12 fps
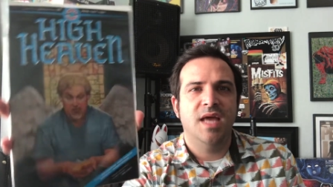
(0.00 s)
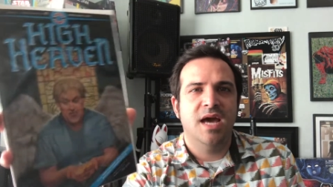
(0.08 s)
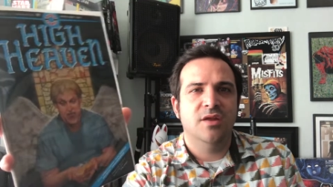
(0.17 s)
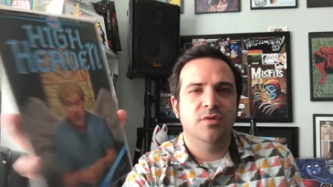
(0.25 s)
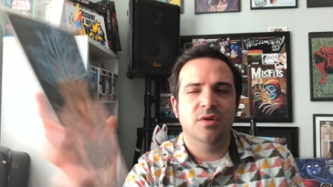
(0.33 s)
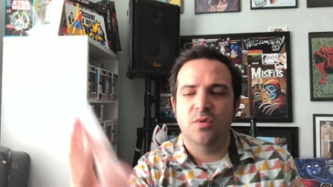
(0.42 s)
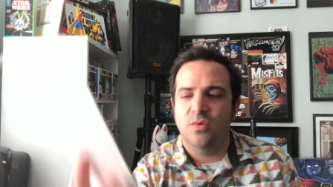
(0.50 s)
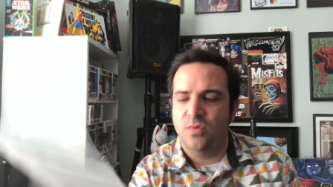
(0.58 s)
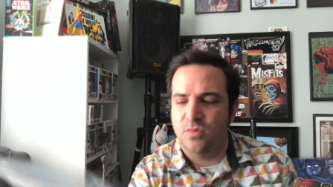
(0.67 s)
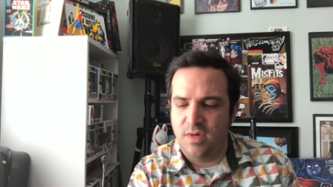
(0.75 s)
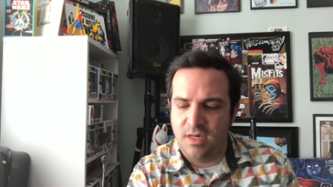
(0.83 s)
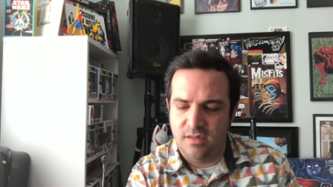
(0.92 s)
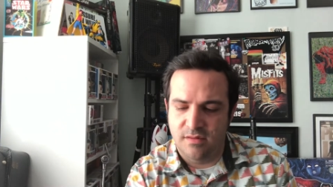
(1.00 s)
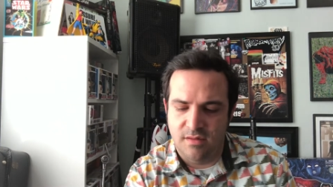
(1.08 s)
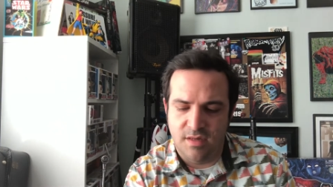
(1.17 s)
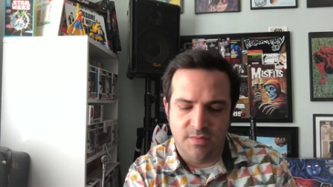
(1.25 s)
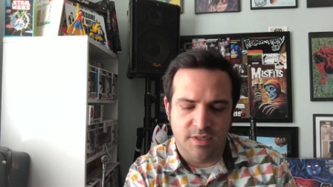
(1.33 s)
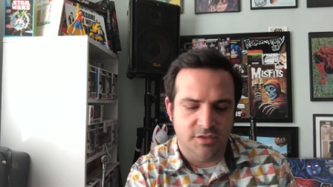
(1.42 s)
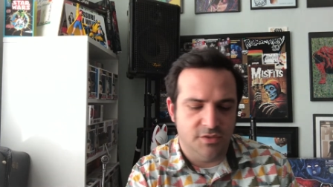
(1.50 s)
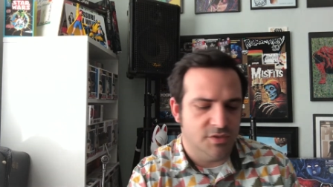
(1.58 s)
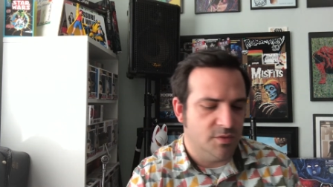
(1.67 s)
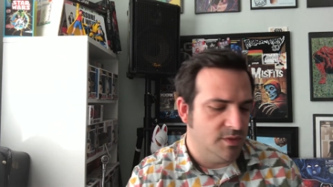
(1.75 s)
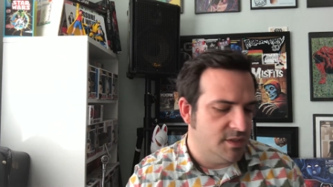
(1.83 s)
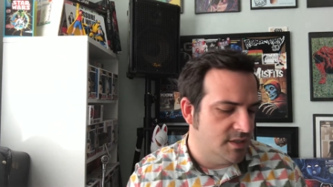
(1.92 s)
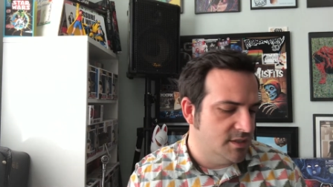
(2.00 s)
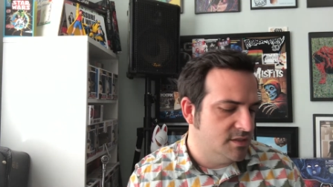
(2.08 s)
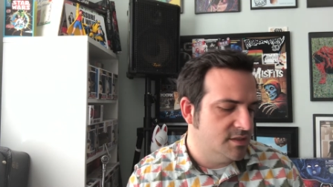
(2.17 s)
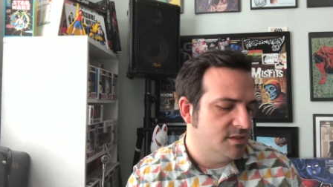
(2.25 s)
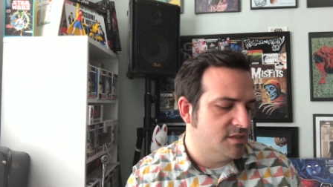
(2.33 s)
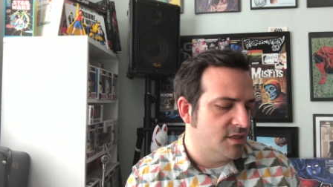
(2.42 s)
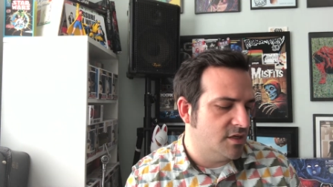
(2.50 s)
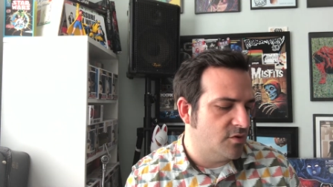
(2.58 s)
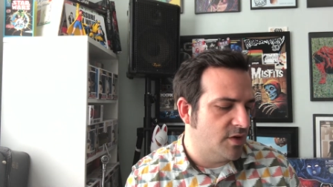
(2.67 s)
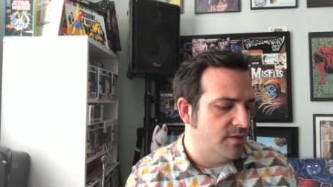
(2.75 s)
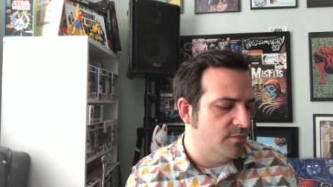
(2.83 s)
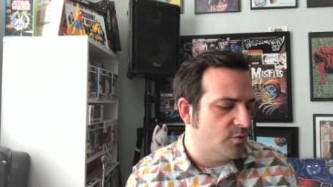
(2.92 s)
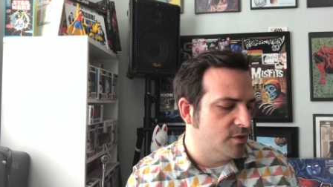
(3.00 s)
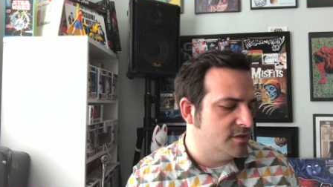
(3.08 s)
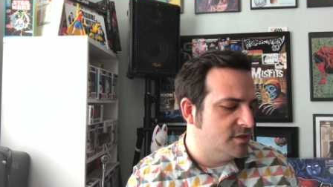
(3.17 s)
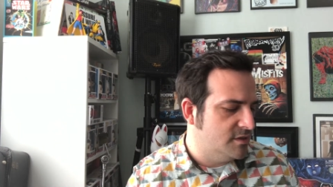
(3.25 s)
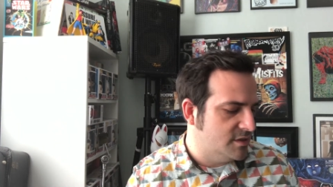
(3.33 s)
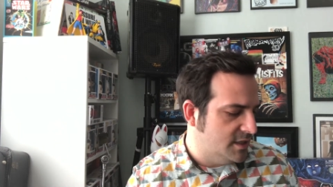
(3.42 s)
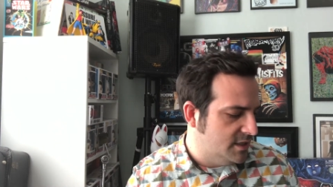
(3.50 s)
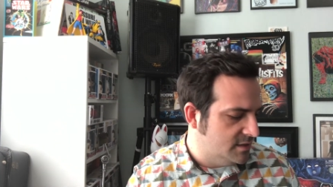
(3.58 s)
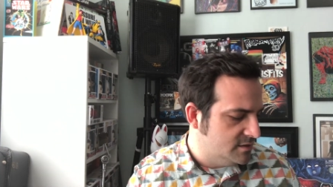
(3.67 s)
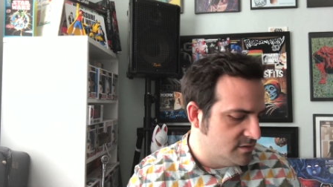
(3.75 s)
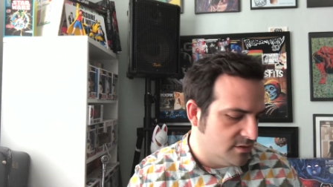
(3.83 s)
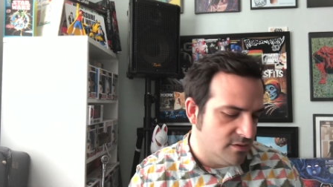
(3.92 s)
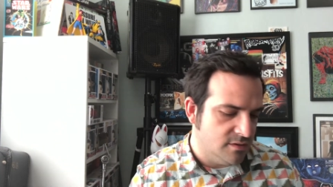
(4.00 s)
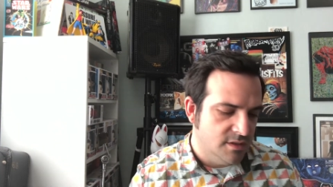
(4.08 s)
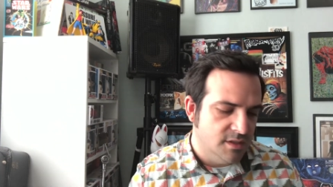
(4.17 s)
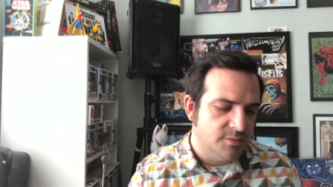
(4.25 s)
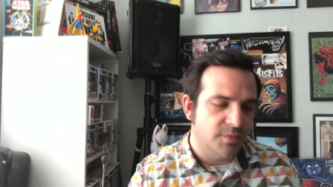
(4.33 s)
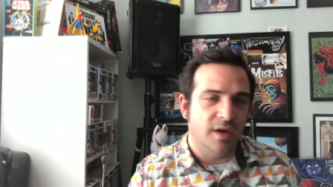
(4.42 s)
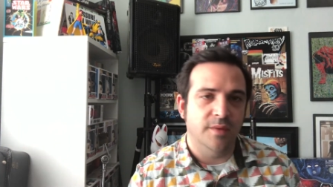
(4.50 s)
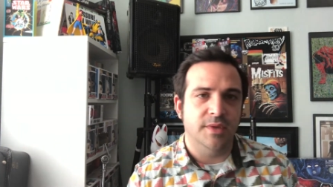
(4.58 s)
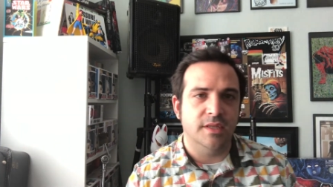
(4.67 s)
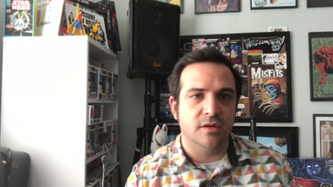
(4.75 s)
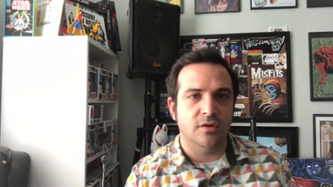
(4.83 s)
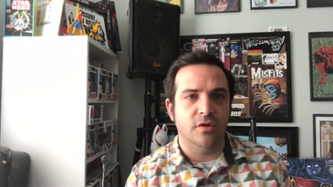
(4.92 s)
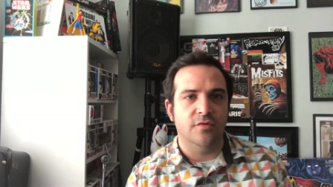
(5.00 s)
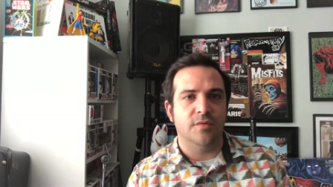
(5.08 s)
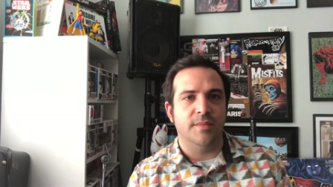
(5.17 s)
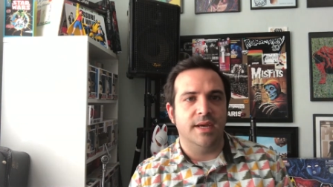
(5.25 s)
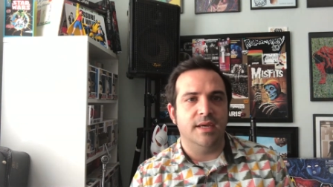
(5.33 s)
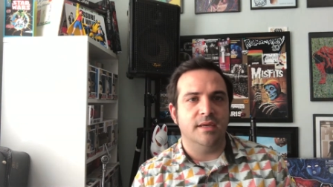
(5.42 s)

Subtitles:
I don't know, I'm not too sure what that is. It's a Grant Morrison thing, so probably be a little over my